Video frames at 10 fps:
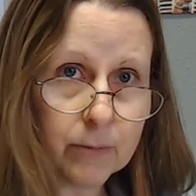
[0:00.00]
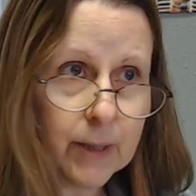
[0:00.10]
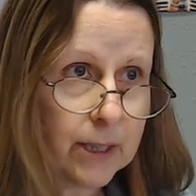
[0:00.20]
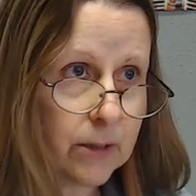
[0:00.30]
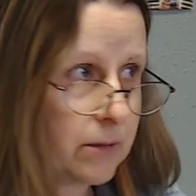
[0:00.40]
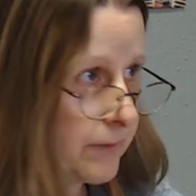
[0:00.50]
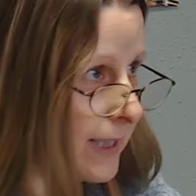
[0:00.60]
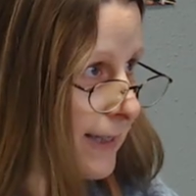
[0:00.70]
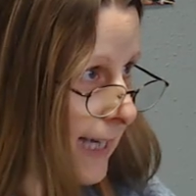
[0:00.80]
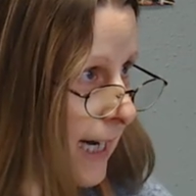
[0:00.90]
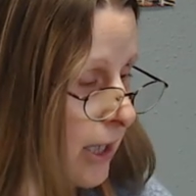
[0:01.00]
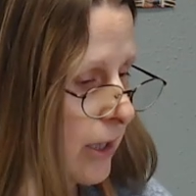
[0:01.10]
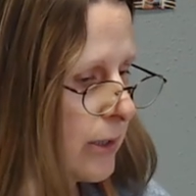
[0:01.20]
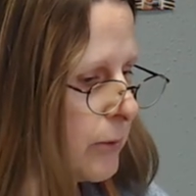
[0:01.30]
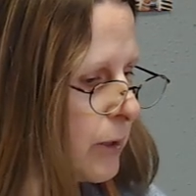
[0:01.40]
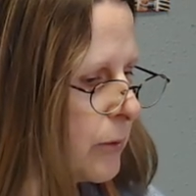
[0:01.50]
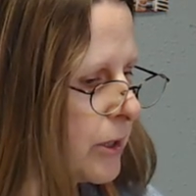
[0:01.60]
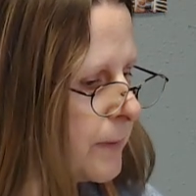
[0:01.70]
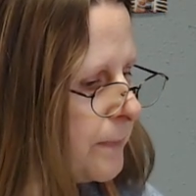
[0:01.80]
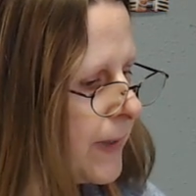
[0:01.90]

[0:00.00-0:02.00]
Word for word: real, in the air, in the real world.